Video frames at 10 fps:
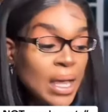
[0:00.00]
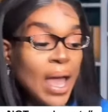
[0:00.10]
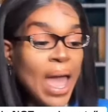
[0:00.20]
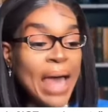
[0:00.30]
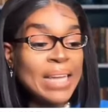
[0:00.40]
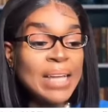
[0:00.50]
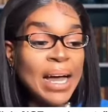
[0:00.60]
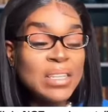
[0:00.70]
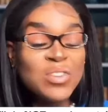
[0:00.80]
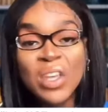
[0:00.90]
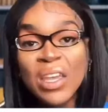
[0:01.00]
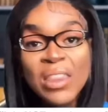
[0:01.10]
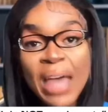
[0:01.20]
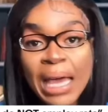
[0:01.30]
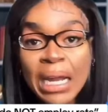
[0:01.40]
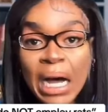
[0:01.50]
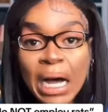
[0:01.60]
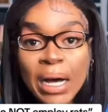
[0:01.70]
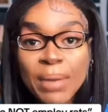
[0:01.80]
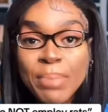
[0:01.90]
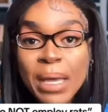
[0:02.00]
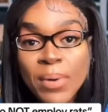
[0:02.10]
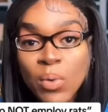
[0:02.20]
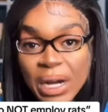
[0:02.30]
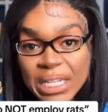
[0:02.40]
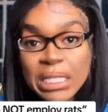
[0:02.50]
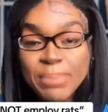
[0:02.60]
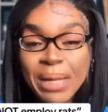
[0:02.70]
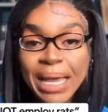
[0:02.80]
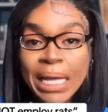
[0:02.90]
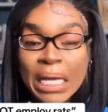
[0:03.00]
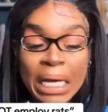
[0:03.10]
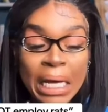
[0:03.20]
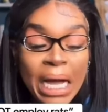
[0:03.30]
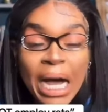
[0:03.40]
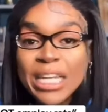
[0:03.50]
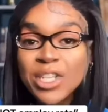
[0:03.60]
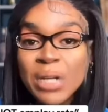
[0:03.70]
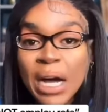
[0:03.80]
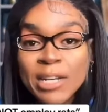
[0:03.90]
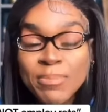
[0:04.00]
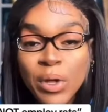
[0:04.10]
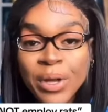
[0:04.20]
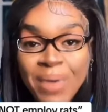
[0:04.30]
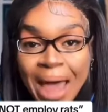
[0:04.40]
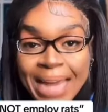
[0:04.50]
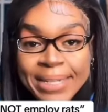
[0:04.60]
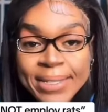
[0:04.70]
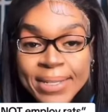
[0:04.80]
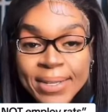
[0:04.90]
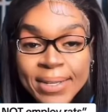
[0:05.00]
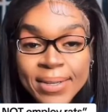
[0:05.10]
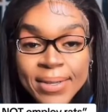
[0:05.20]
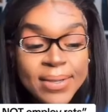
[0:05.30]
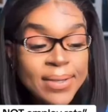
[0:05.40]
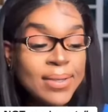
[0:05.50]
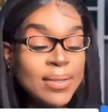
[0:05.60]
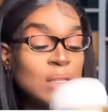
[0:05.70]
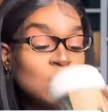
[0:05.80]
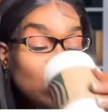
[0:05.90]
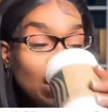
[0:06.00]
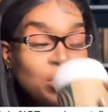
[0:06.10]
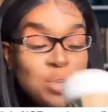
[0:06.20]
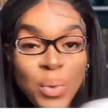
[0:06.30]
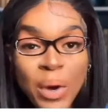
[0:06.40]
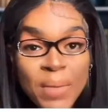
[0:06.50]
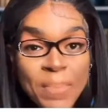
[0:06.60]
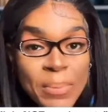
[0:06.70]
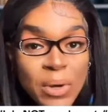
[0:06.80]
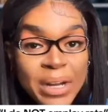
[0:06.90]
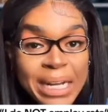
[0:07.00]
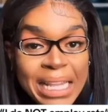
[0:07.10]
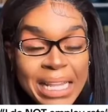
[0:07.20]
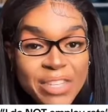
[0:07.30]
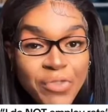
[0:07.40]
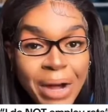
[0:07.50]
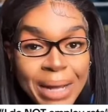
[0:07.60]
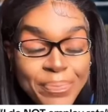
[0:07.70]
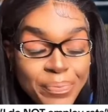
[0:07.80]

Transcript: And I see that uh, people wants to play. I do not employ rats. I don't know where people are getting this from.